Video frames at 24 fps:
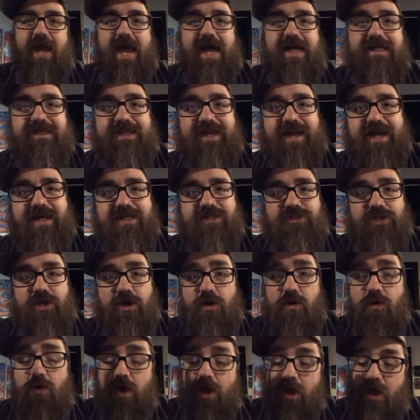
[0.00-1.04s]
I had today.
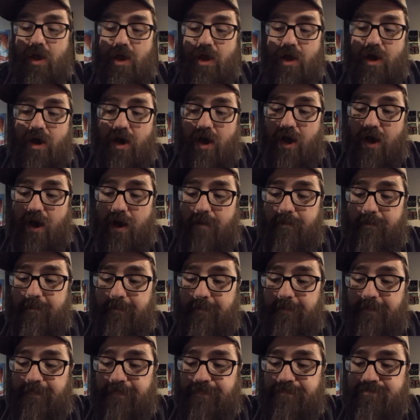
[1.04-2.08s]
So,
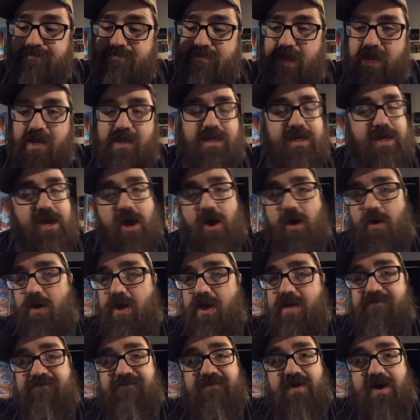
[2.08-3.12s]
um, you know,
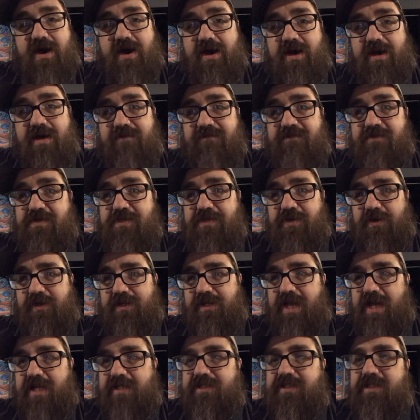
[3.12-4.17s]
if uh, if you thought
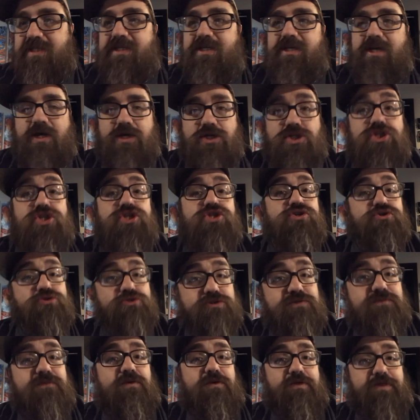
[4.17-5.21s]
that's a, a
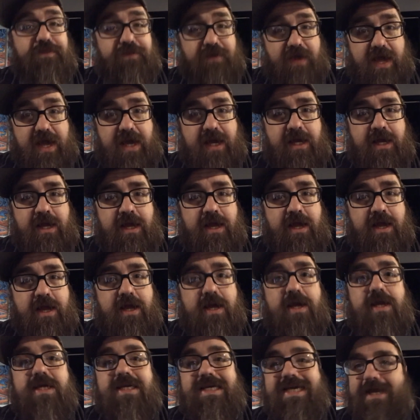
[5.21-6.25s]
useful thing,
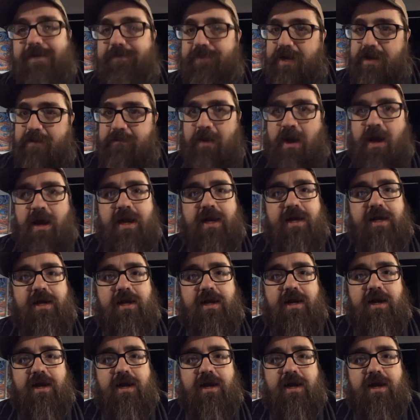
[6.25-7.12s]
keep it in mind.